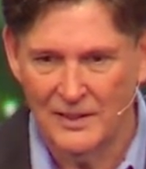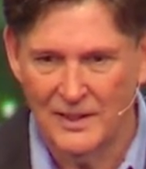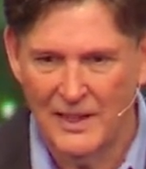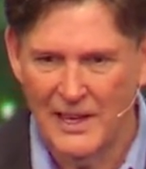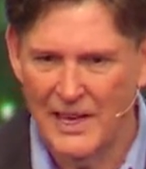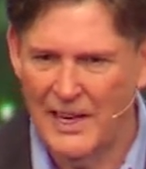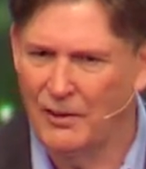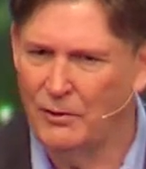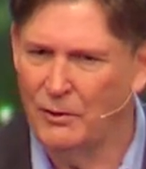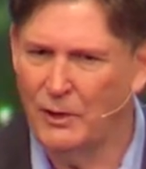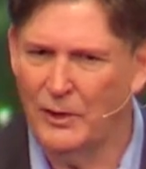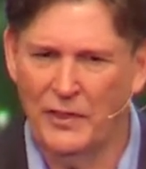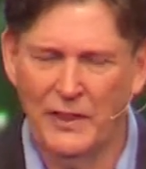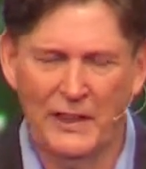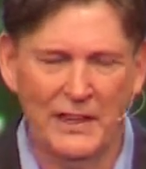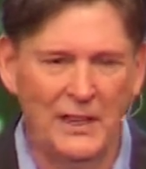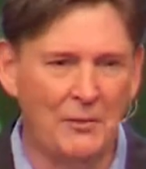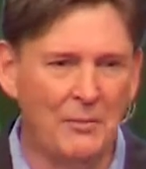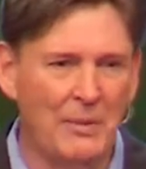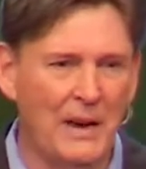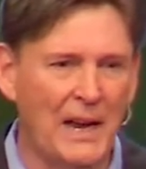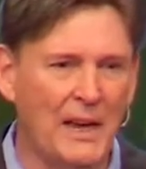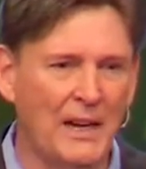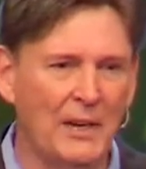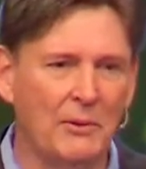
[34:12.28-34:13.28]
Everything
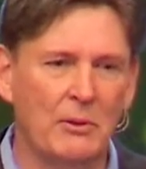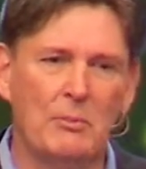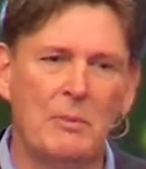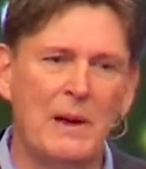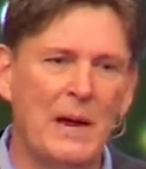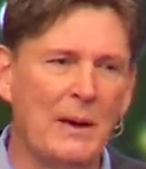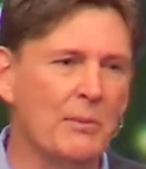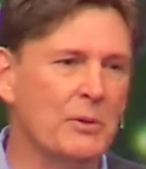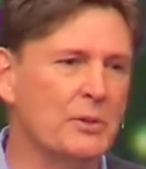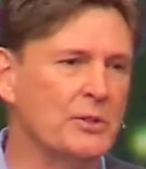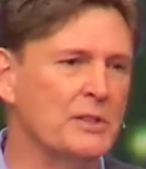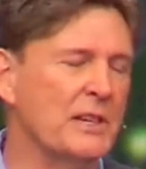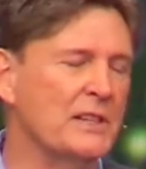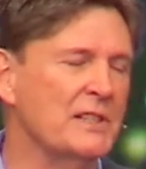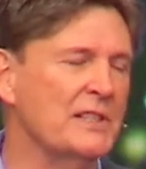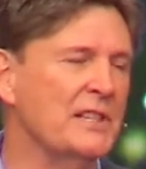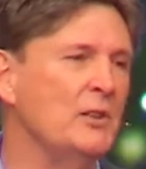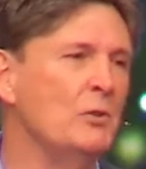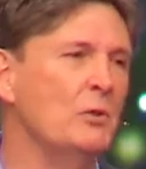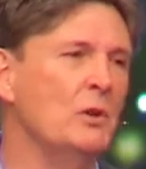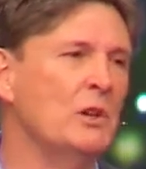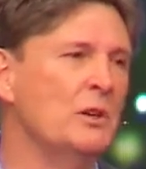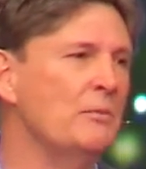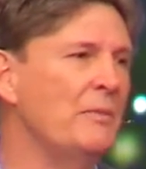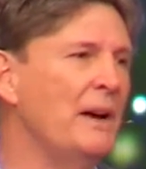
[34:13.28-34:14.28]
about Him, the Bible says He
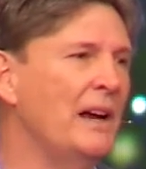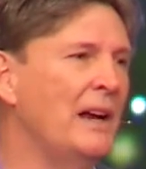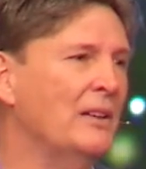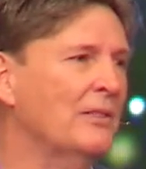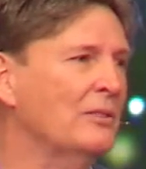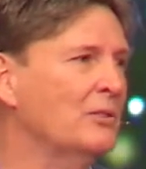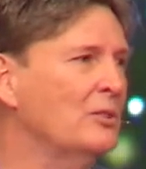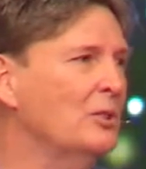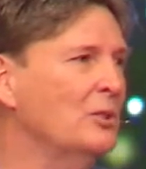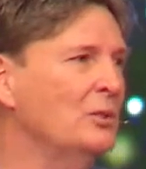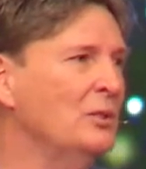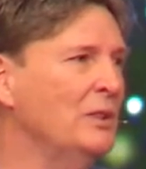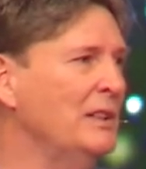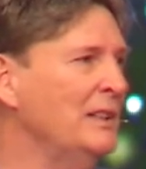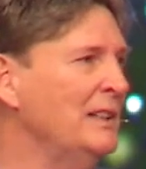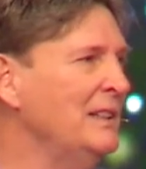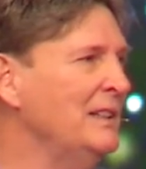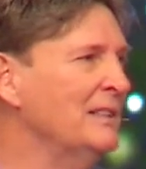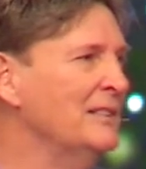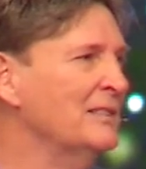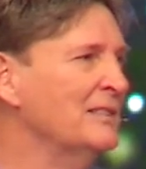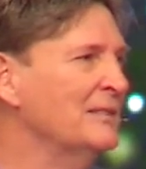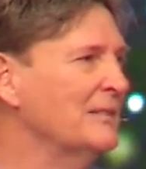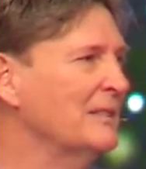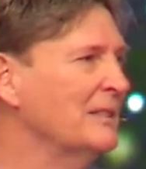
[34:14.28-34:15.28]
went about doing,
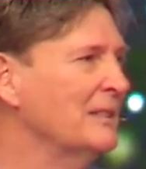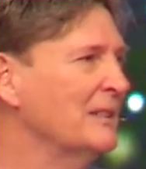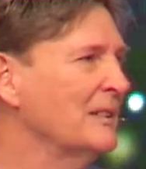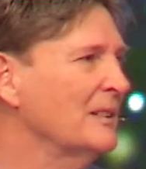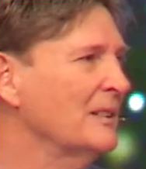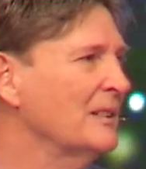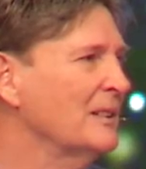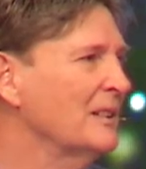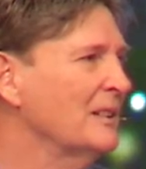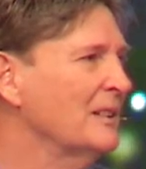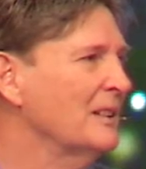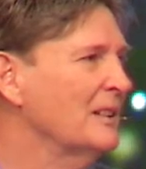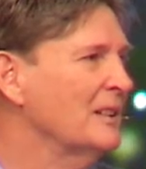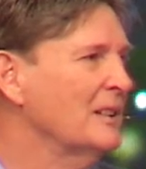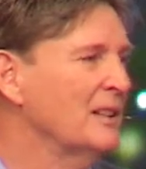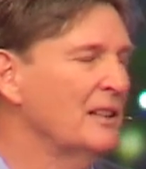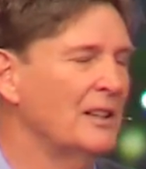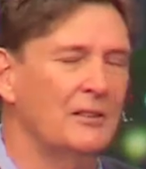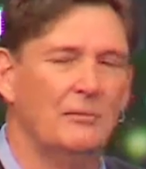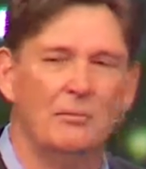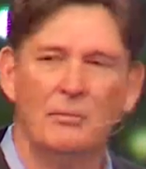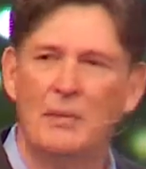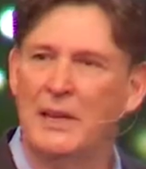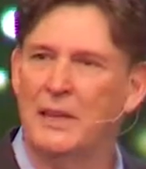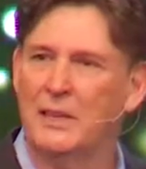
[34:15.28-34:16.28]

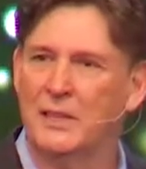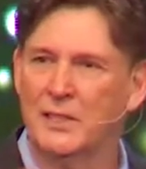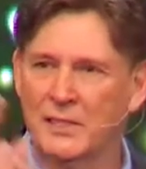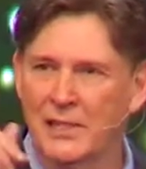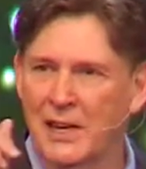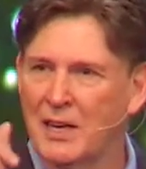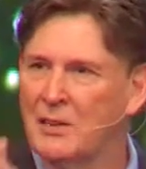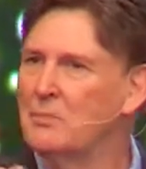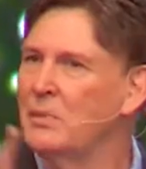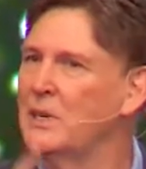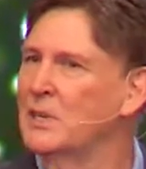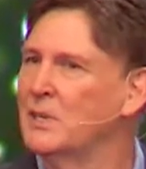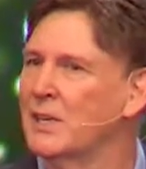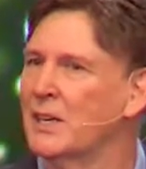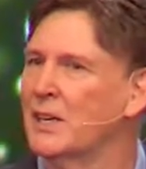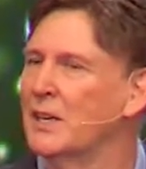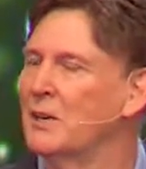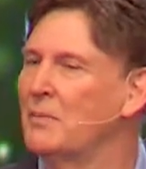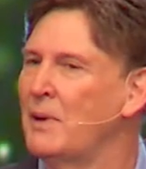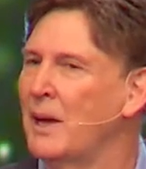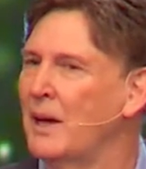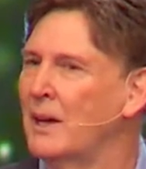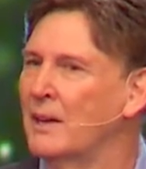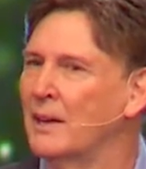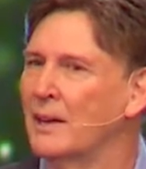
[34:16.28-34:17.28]
may the same be said
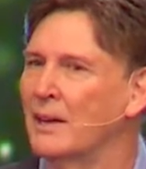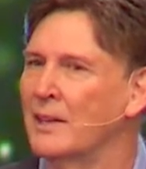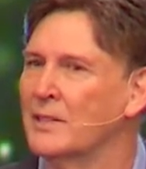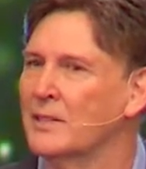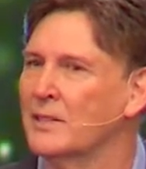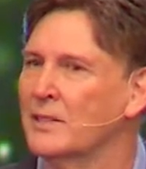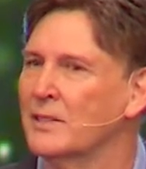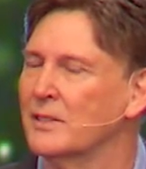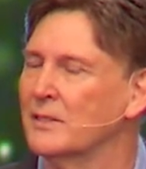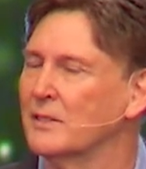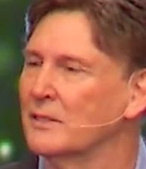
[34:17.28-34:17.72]
about us.